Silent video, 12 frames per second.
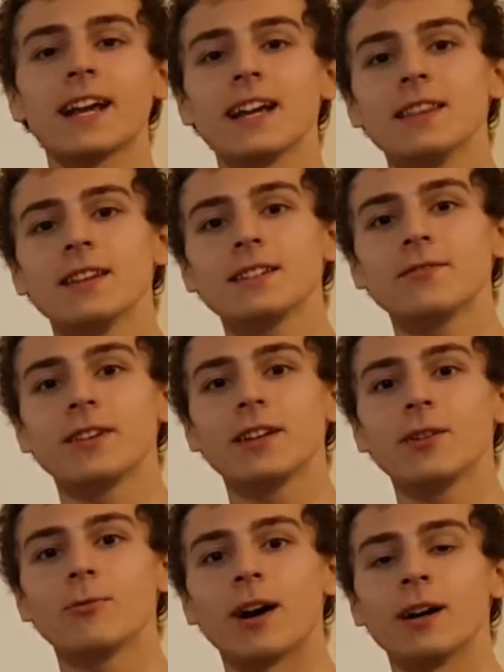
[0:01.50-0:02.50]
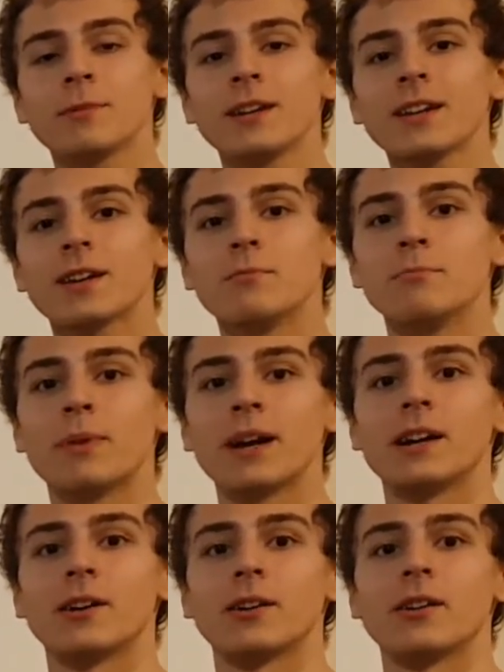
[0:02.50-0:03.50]
In this video, I'm going to
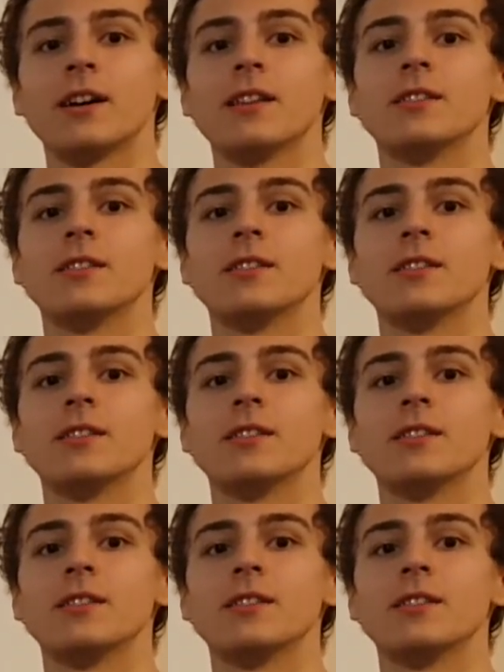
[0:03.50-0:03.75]
compare